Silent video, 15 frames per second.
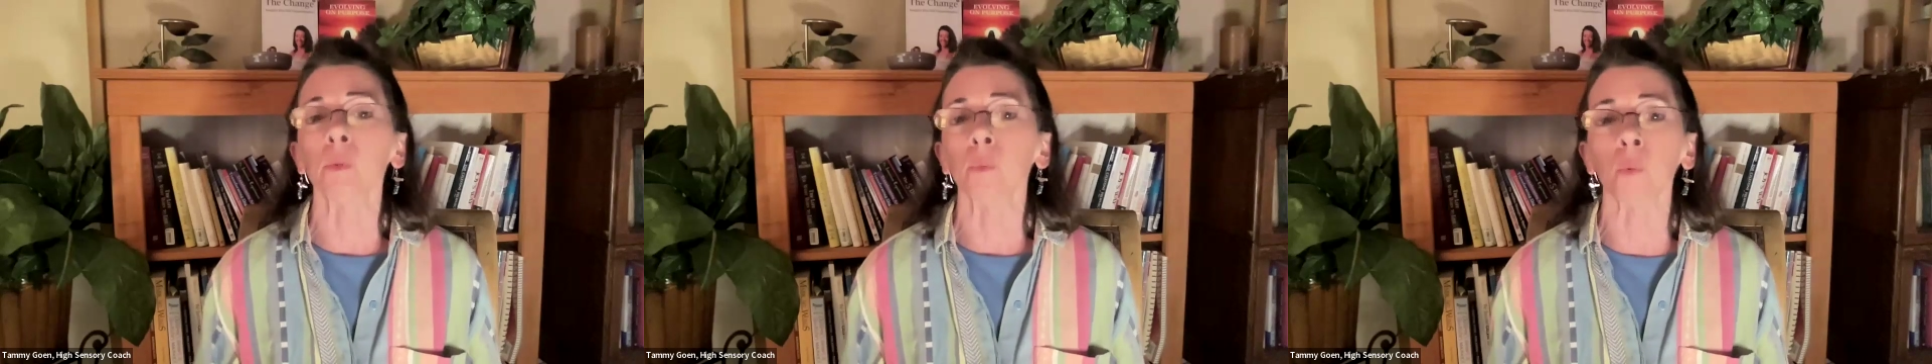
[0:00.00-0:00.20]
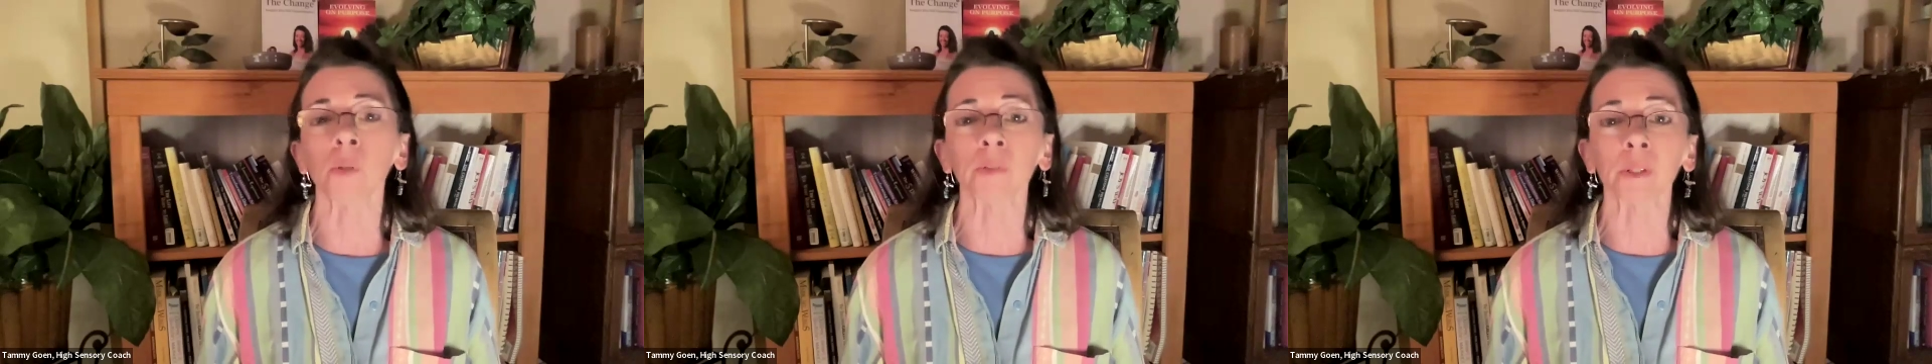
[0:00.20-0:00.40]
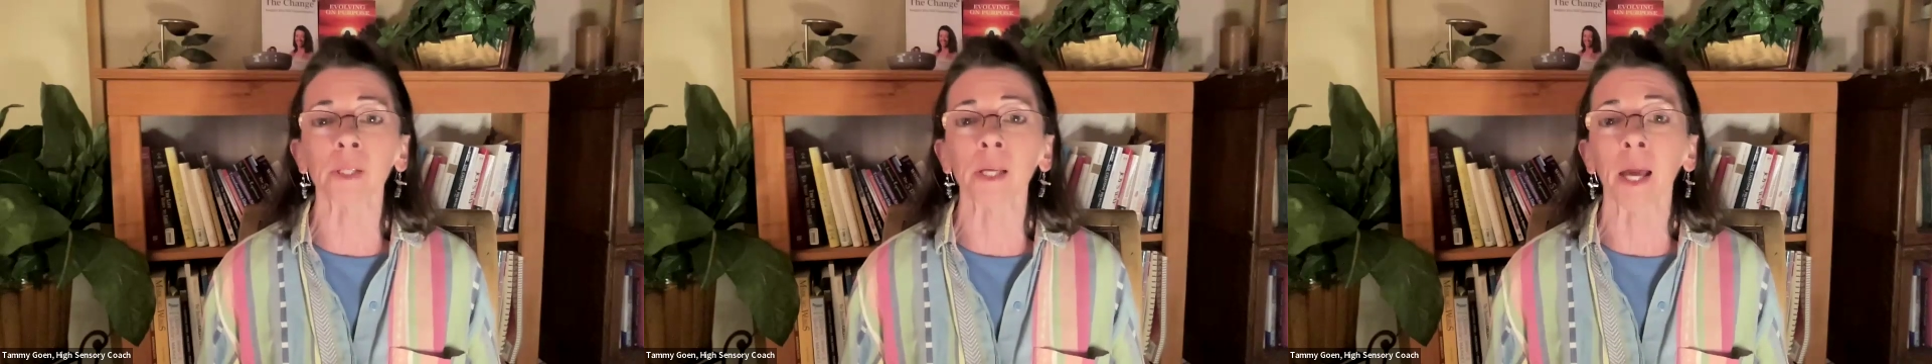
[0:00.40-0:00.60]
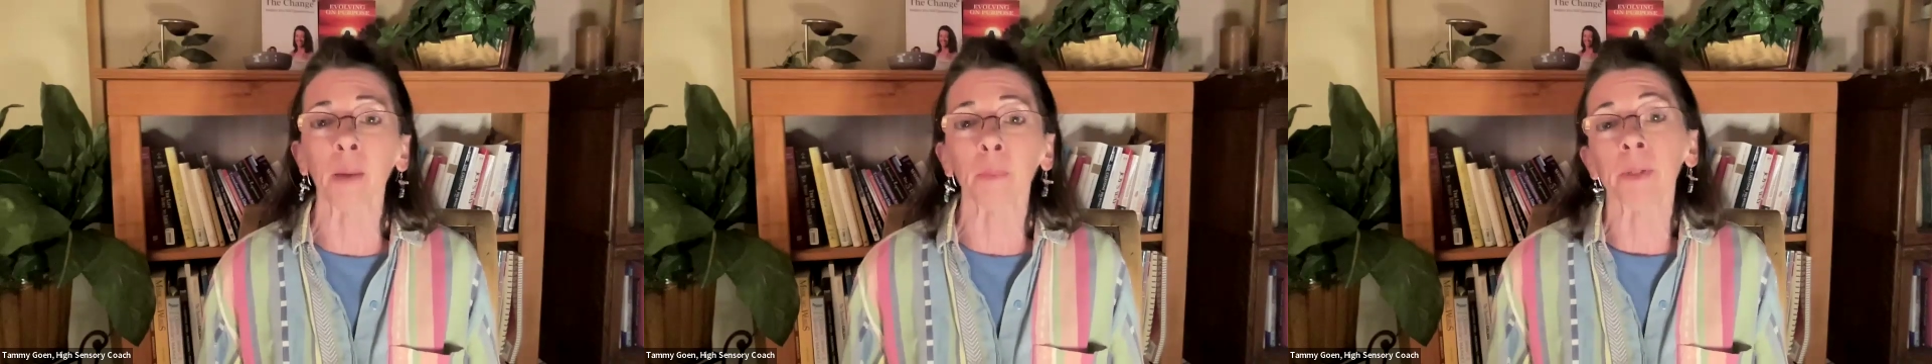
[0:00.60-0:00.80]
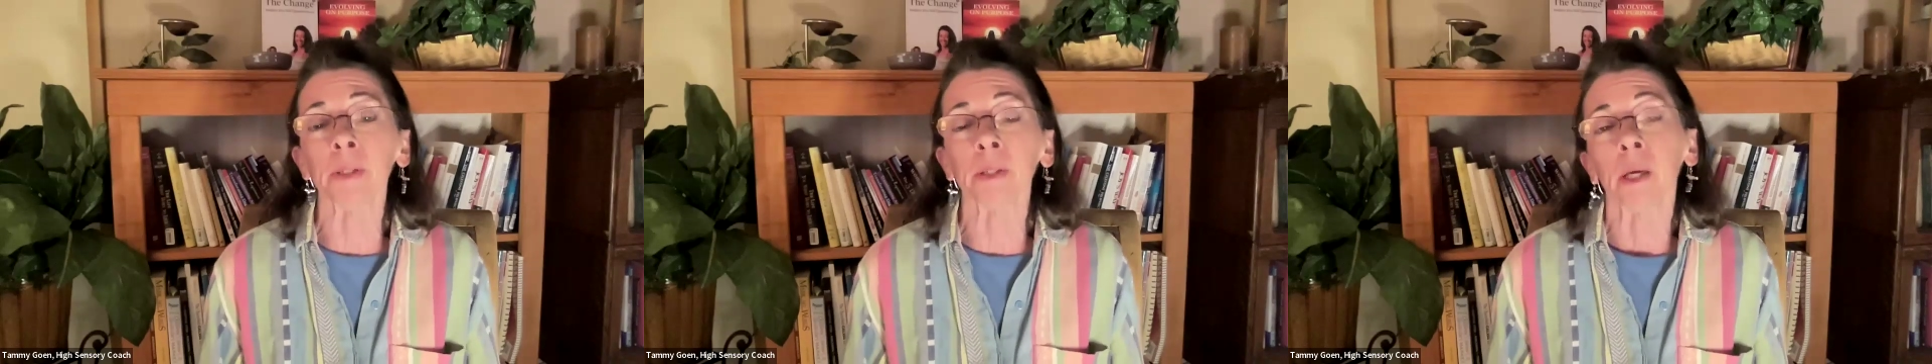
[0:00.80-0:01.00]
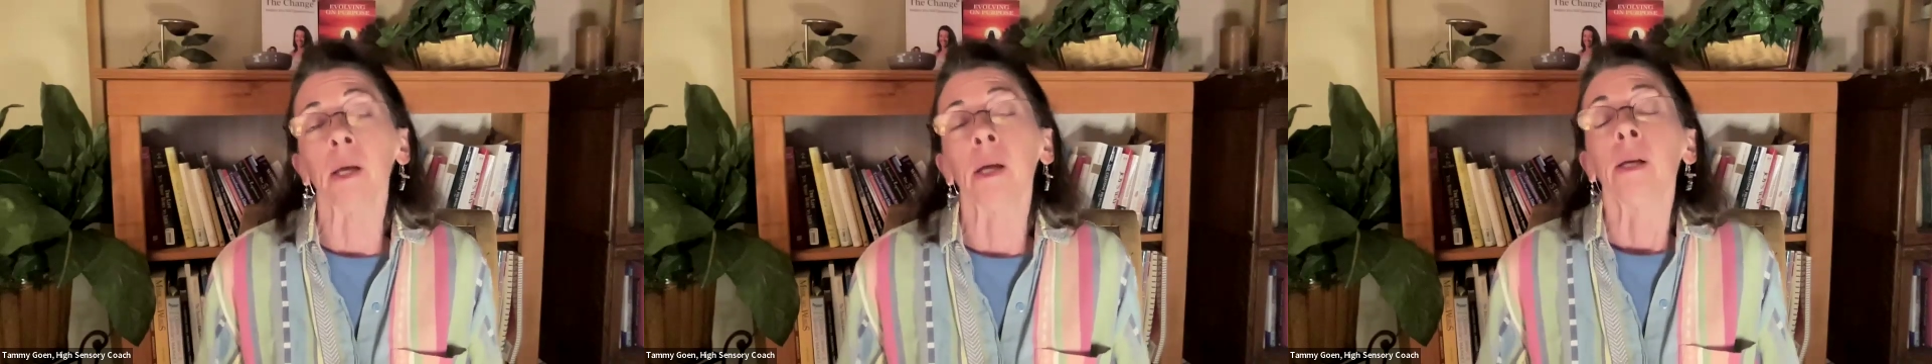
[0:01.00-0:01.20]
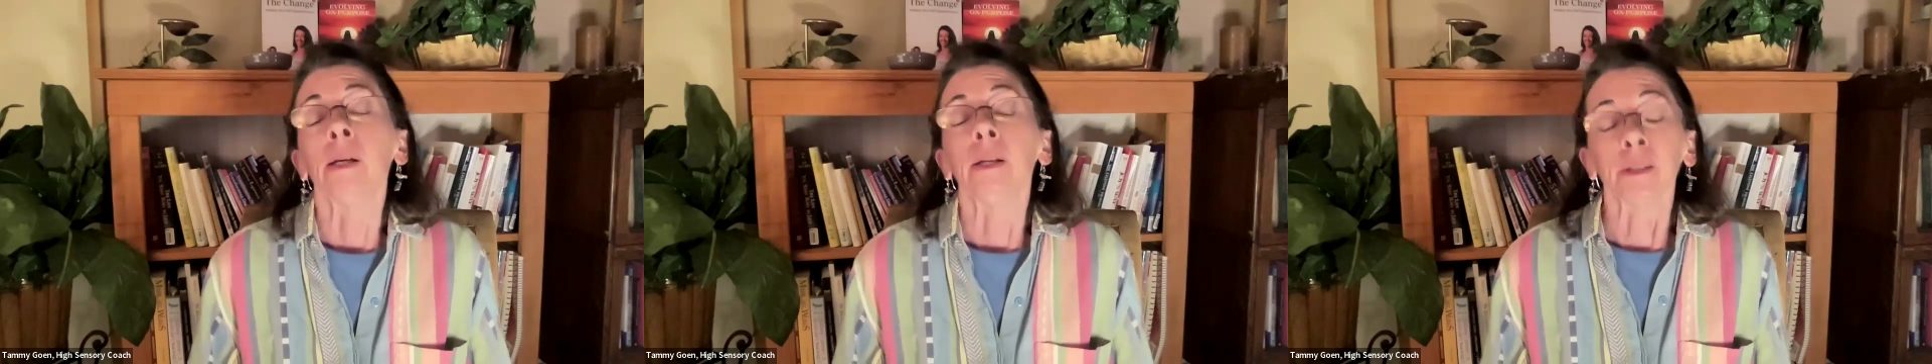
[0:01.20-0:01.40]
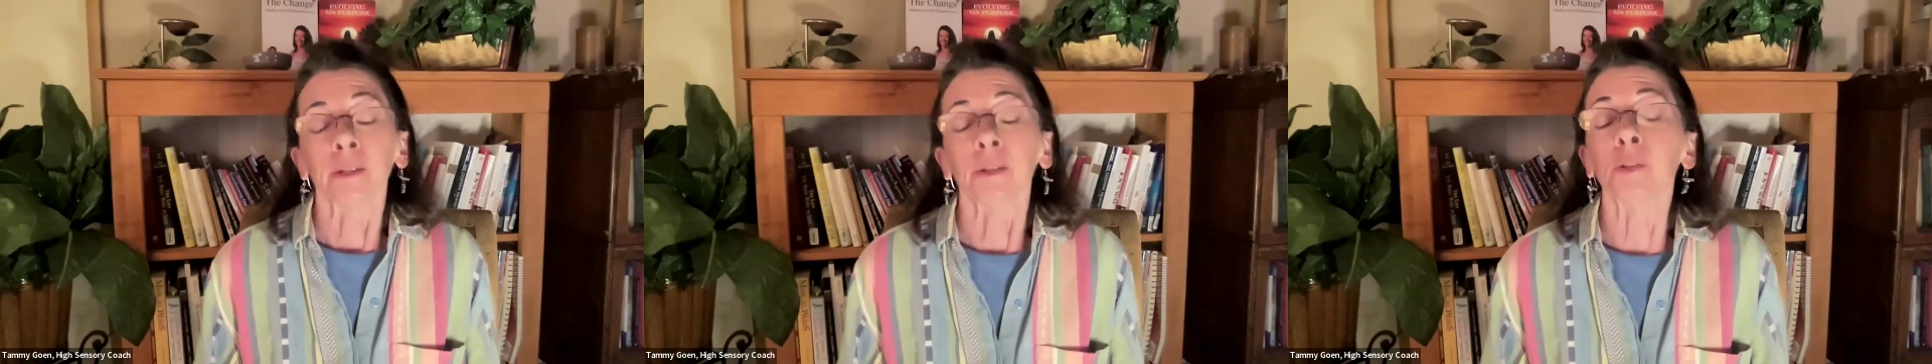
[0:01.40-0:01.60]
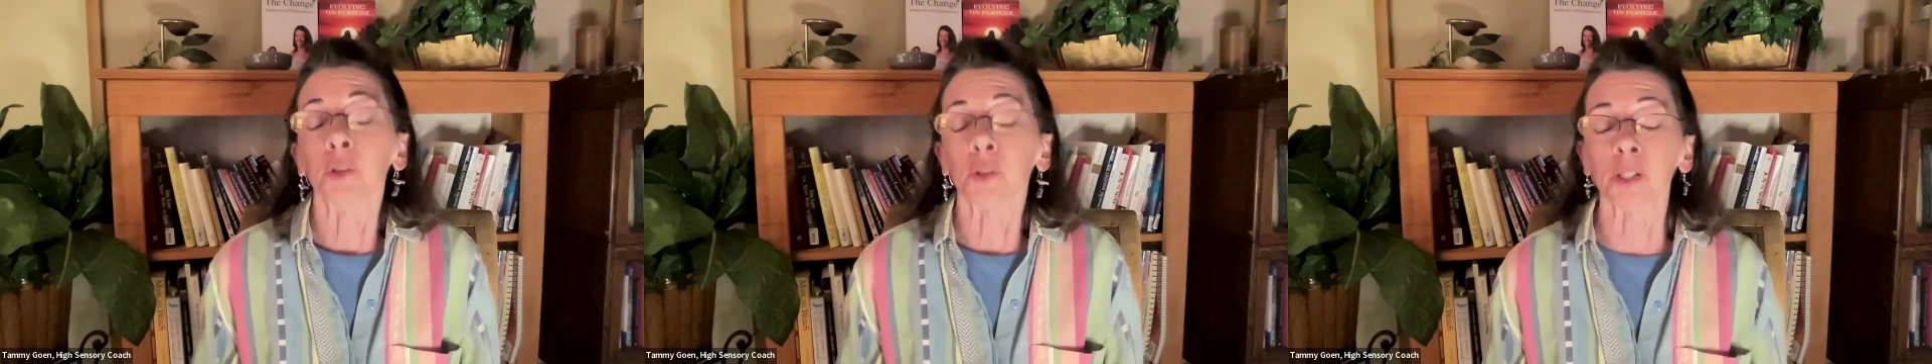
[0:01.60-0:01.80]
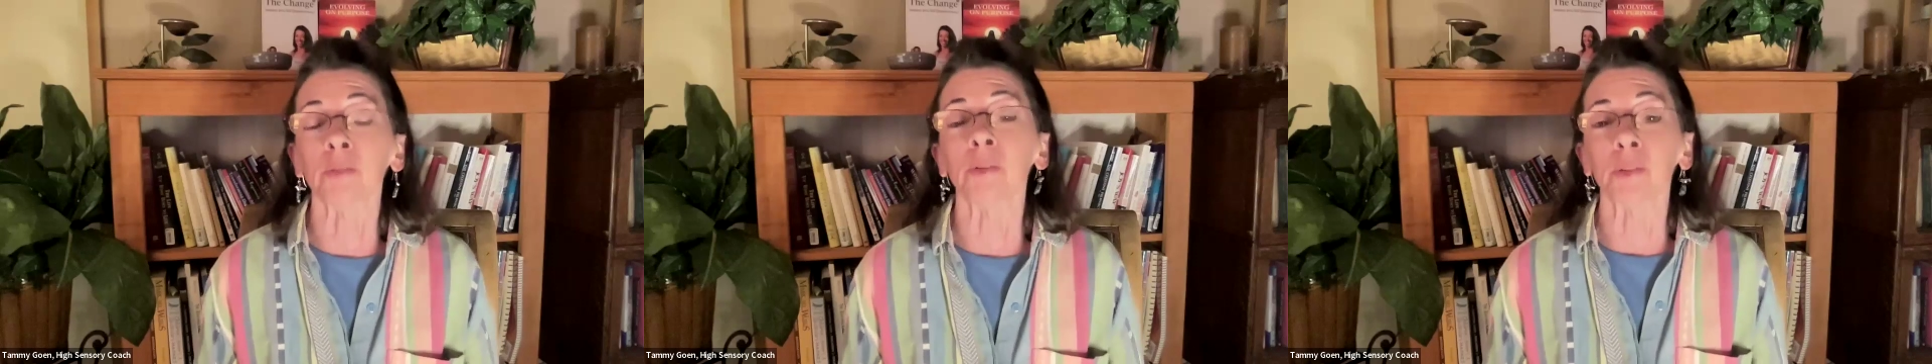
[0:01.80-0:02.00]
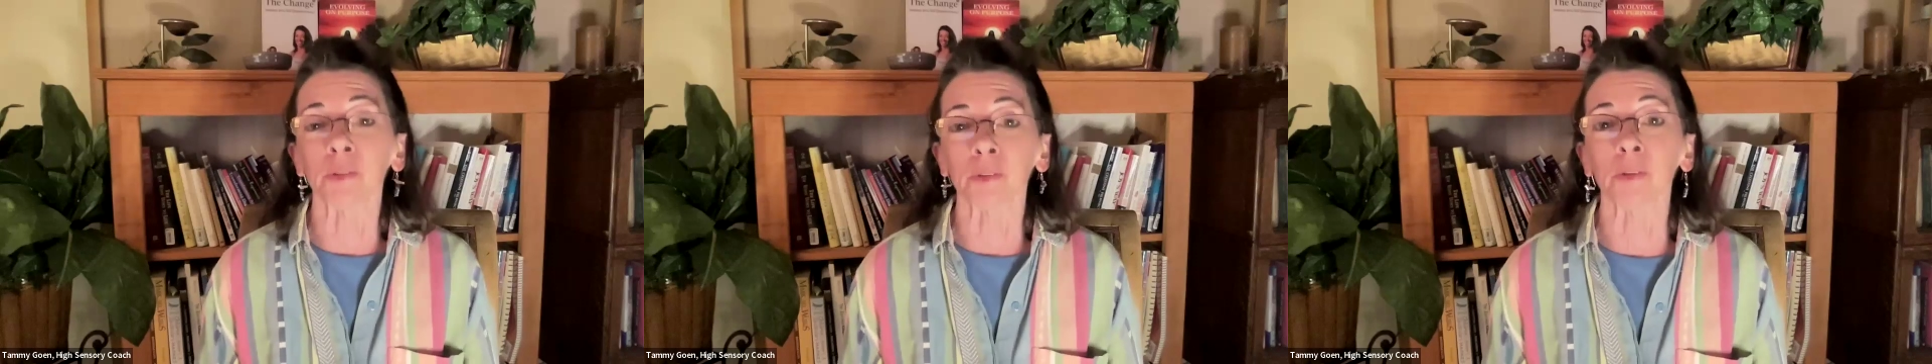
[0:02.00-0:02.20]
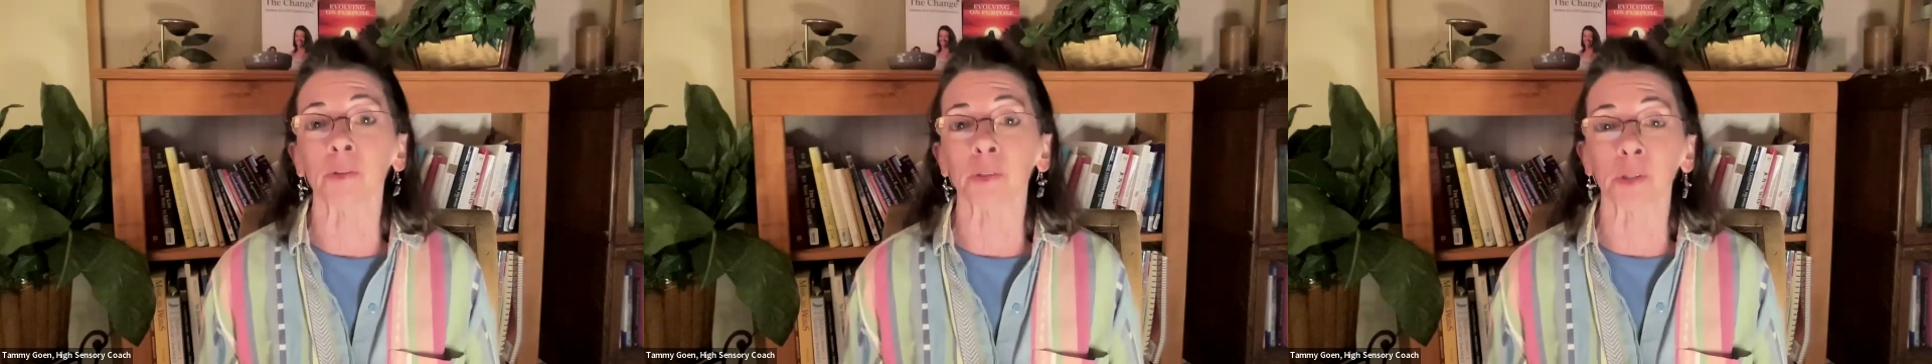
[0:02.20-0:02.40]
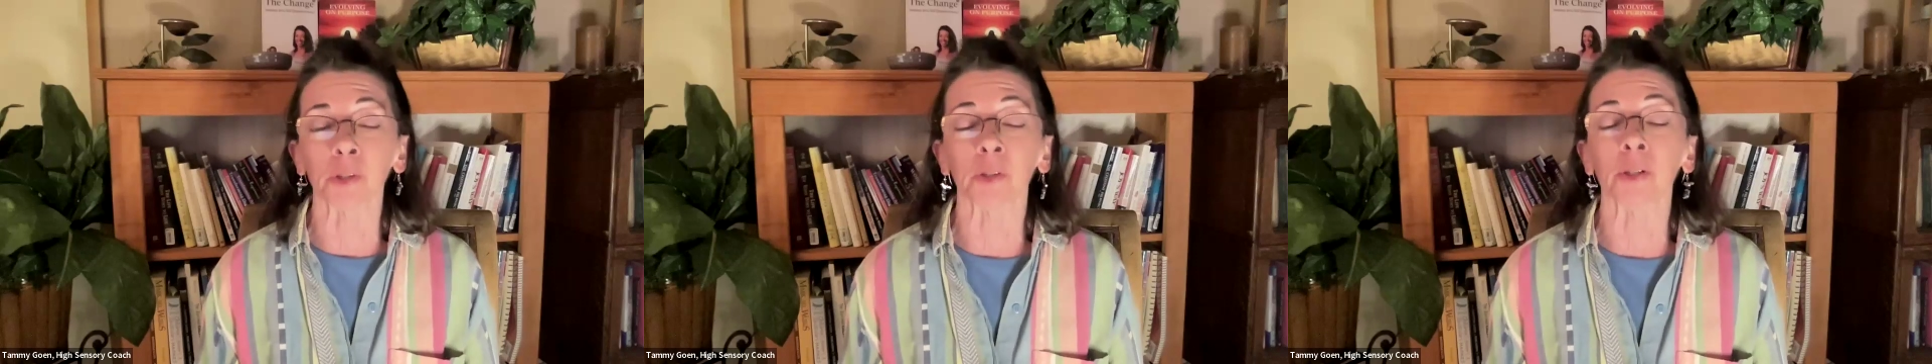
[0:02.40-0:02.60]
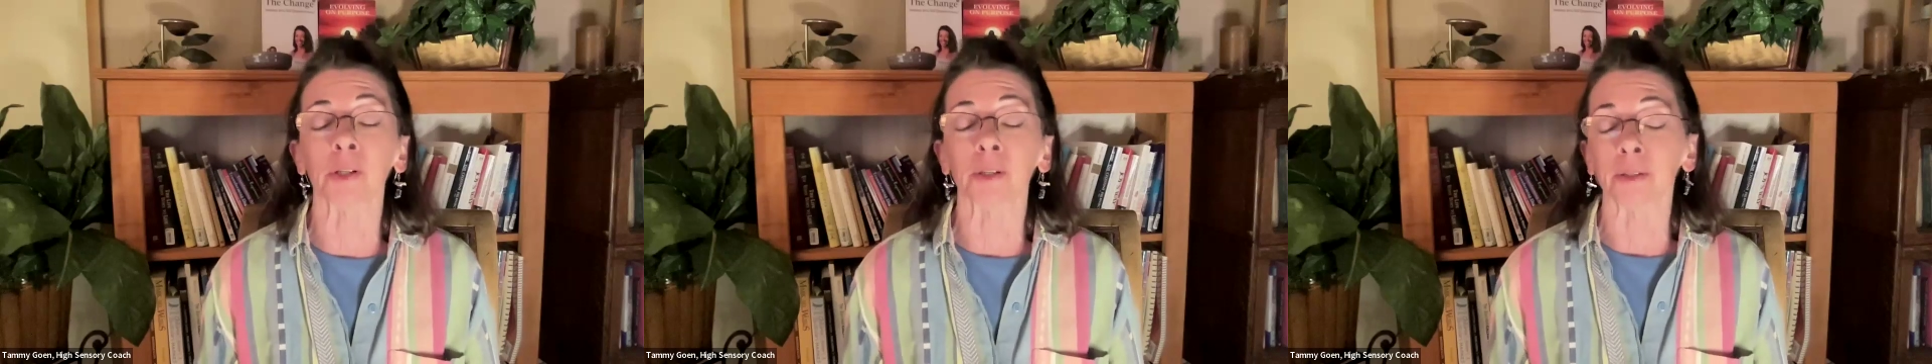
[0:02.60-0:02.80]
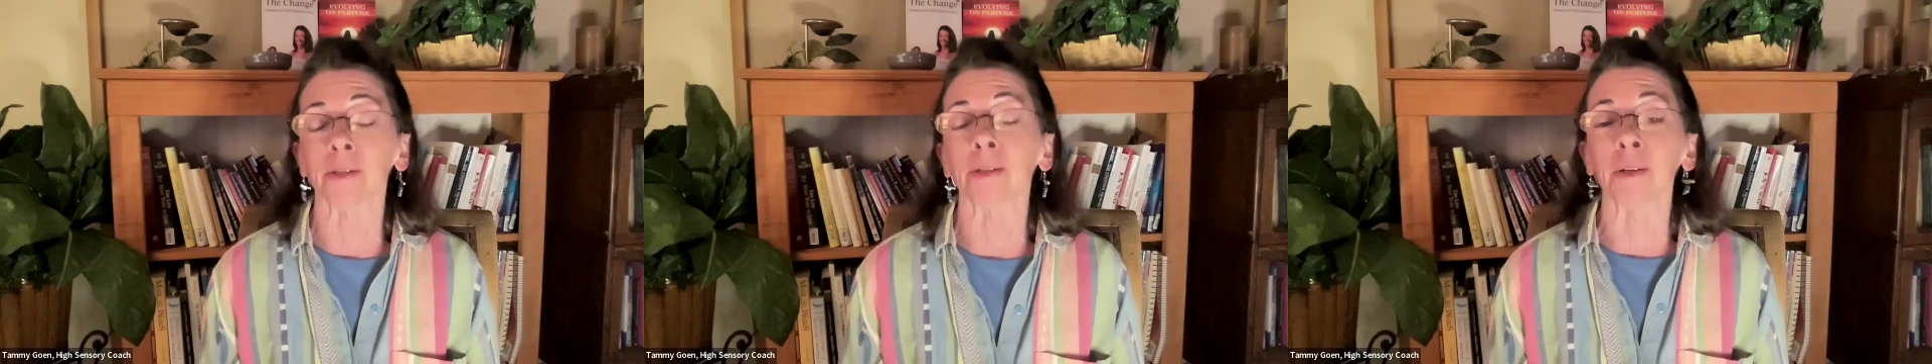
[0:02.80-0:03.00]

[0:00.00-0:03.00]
What's going to happen? Your nervous or your